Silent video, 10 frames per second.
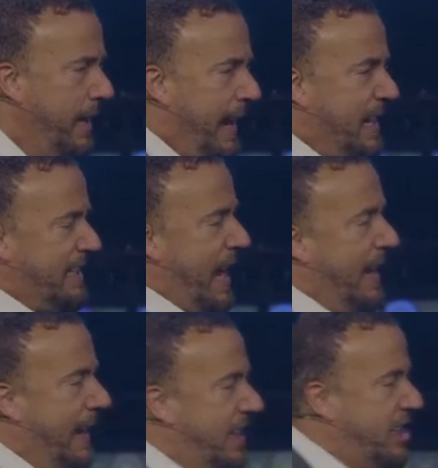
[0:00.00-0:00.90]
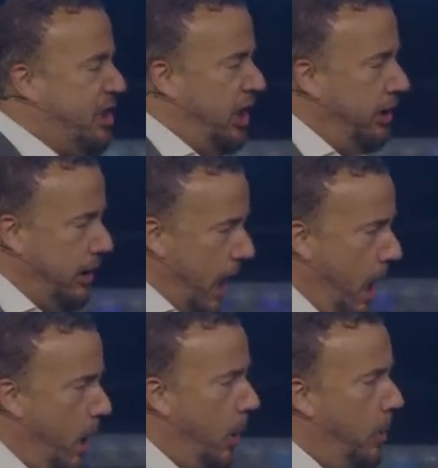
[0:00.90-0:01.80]
He said, it is to
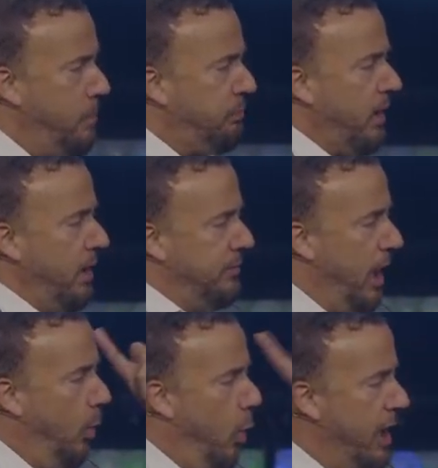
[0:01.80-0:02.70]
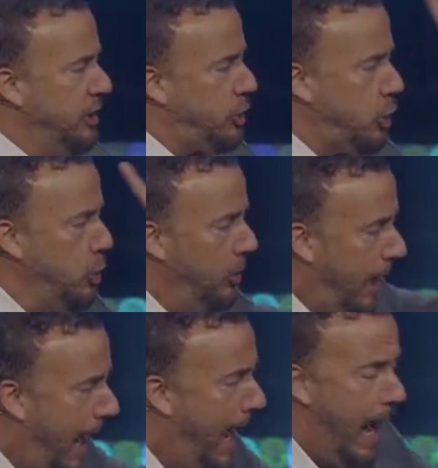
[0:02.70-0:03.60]
know the one true
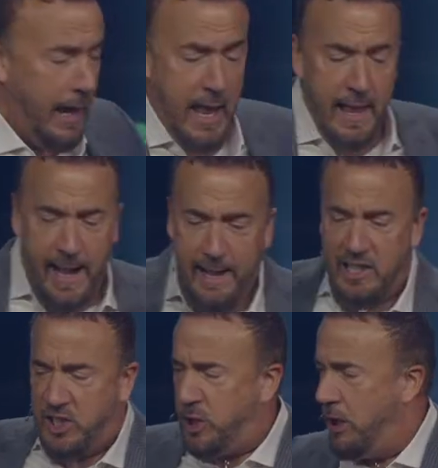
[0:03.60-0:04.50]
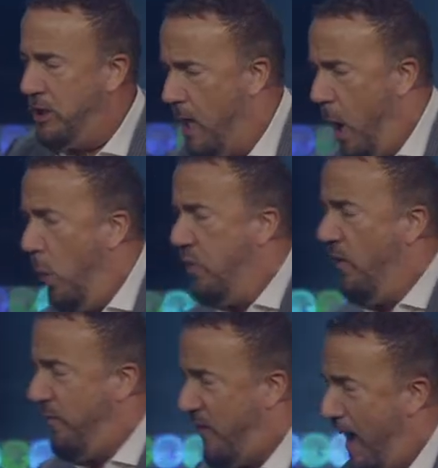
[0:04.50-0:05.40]
God. It is to know the
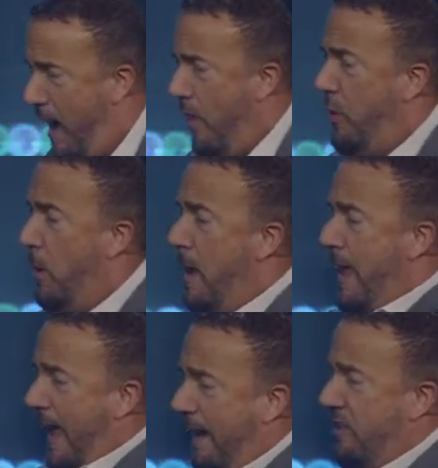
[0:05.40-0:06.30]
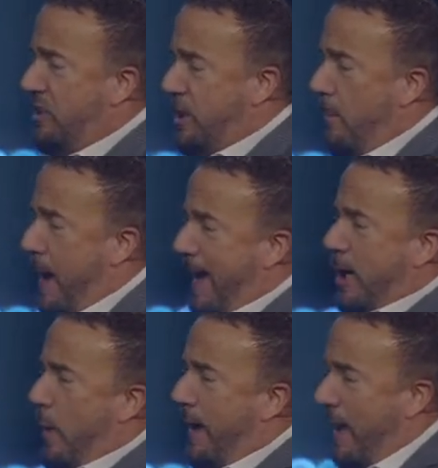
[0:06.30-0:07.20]
Father. It is to be in
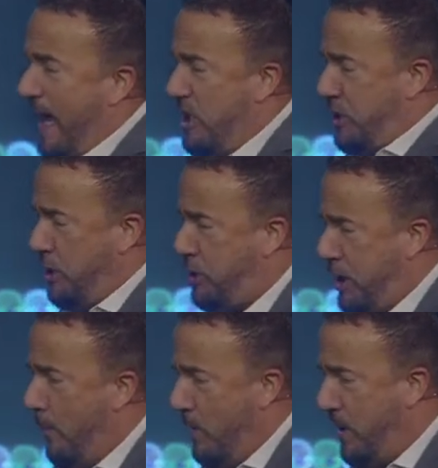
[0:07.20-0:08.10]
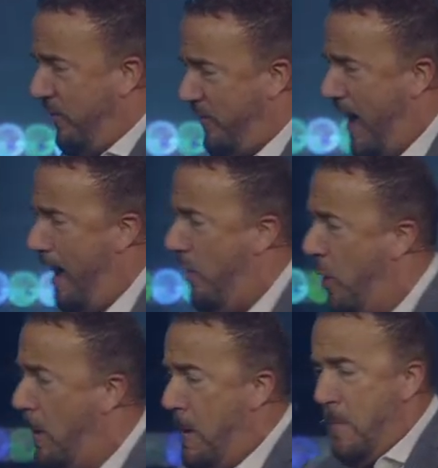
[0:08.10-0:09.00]
a relationship with the Father.